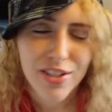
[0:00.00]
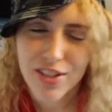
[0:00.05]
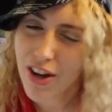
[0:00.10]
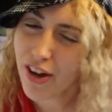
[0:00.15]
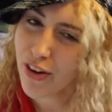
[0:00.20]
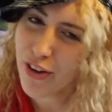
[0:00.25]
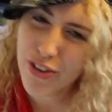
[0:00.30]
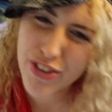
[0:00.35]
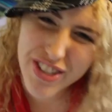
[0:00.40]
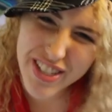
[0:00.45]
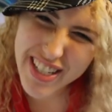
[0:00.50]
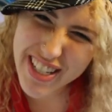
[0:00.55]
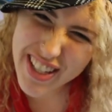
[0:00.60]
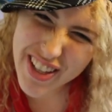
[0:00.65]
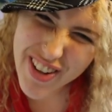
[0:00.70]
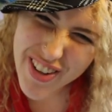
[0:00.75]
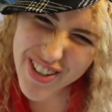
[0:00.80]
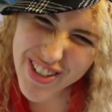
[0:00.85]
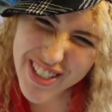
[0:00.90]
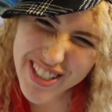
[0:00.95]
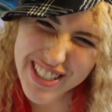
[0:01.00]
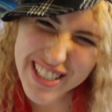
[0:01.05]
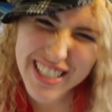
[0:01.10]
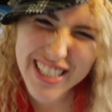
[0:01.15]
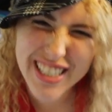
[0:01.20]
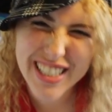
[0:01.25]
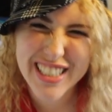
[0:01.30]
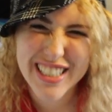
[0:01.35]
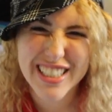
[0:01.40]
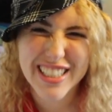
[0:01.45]
y'all don't see this?
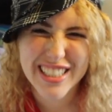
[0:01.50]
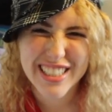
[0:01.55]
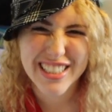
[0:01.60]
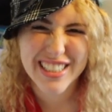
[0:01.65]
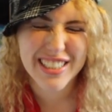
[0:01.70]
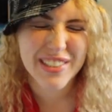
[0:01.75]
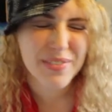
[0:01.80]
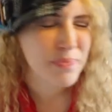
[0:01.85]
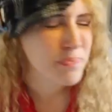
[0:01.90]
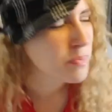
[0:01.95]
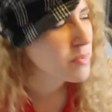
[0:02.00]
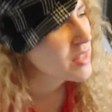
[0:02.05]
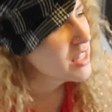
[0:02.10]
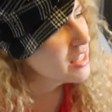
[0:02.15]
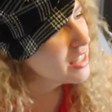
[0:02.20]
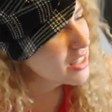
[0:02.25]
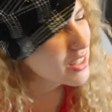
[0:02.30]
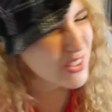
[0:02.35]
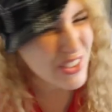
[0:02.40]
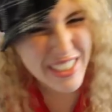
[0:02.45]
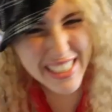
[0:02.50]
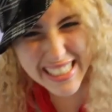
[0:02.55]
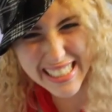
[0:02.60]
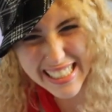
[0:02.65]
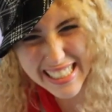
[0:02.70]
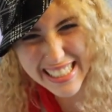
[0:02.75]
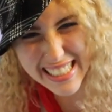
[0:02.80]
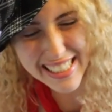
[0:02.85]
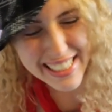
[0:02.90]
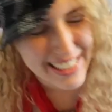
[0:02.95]

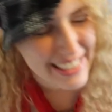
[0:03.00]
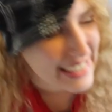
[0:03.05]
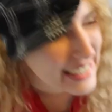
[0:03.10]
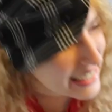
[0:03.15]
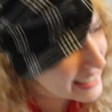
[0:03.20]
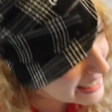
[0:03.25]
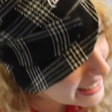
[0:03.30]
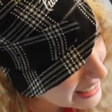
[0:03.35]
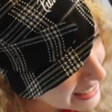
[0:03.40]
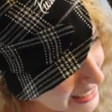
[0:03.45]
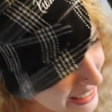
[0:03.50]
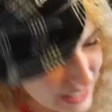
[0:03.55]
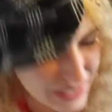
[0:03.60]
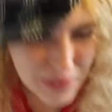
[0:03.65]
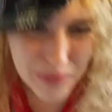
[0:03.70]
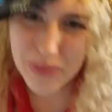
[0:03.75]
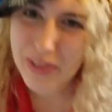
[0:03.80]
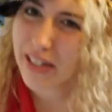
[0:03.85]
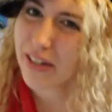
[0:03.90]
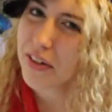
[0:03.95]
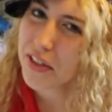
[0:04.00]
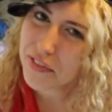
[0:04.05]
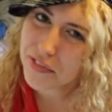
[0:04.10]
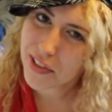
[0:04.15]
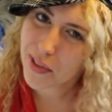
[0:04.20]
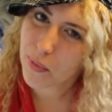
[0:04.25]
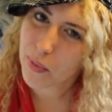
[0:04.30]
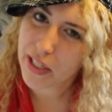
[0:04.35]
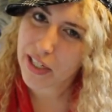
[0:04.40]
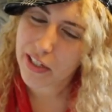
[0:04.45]
Really? Well, now I
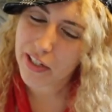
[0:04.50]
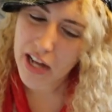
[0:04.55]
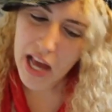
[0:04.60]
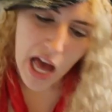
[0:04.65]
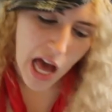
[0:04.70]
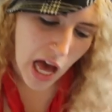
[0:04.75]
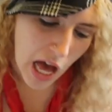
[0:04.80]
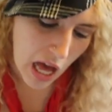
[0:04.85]
feel weird.